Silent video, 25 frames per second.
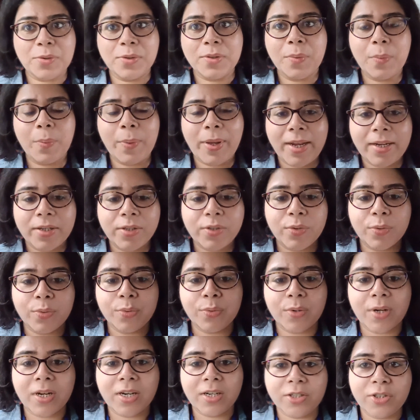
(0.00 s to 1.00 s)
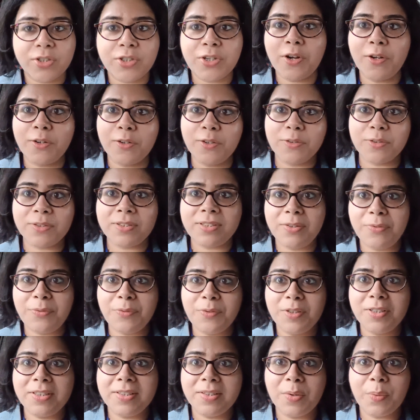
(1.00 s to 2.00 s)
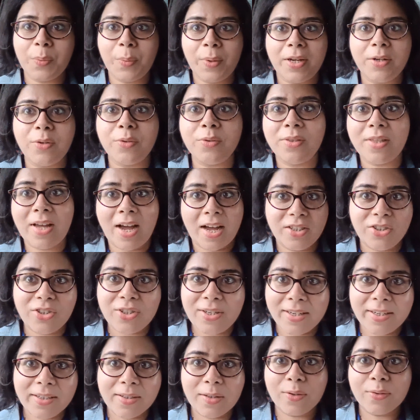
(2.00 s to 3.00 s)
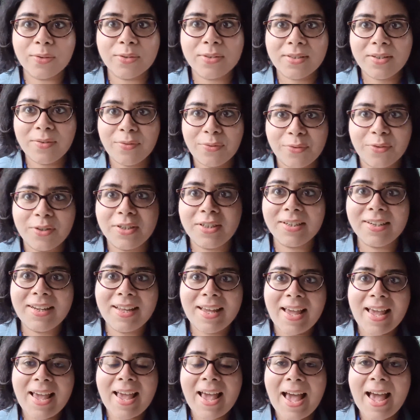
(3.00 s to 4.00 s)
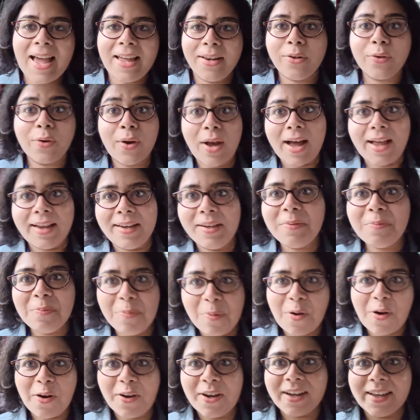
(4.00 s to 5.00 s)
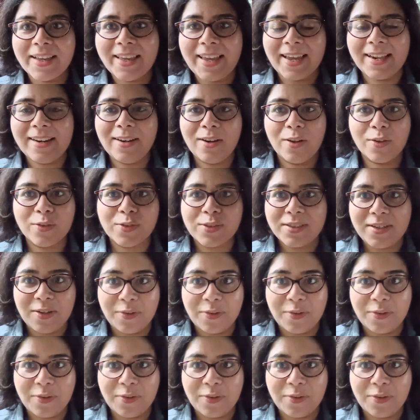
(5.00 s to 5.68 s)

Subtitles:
So the way to Kurseong looks different, the way to Darjeeling looks different, and to Kalimpong again looks